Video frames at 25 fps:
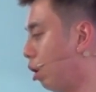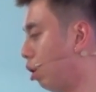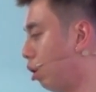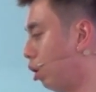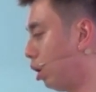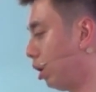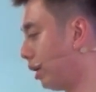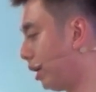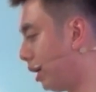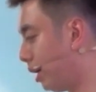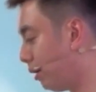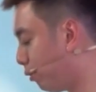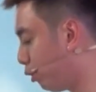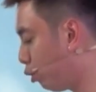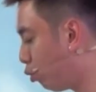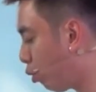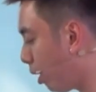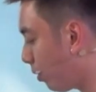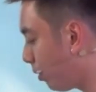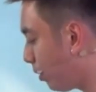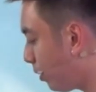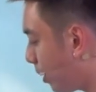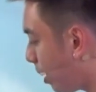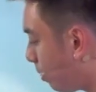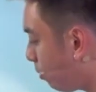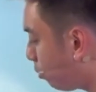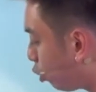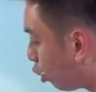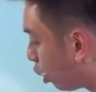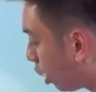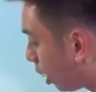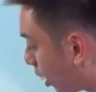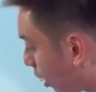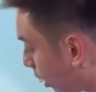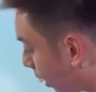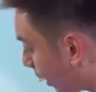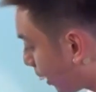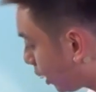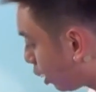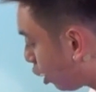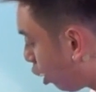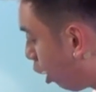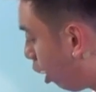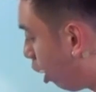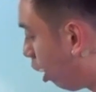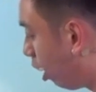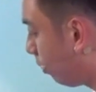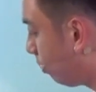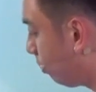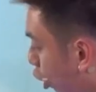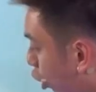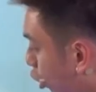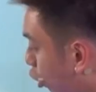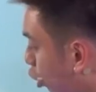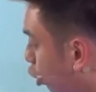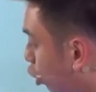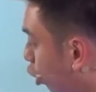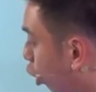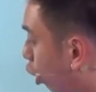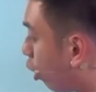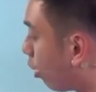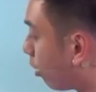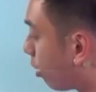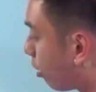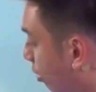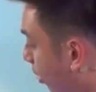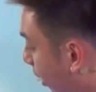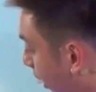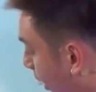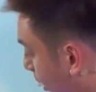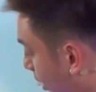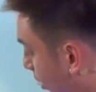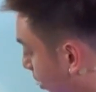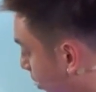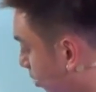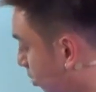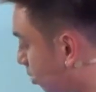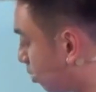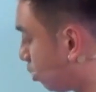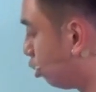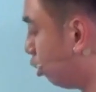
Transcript: if you wanted them to click on your thing, could